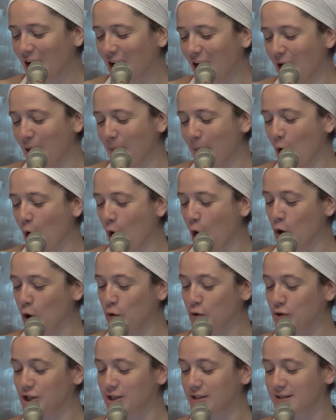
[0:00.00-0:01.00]

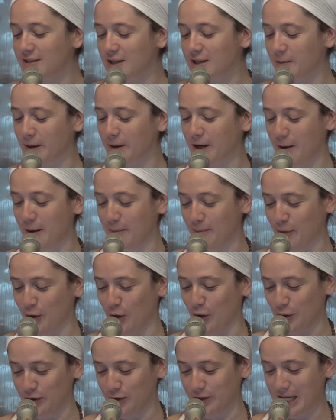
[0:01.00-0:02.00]
Ojas to become
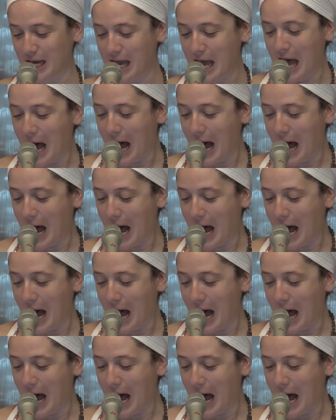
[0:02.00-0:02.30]
gold.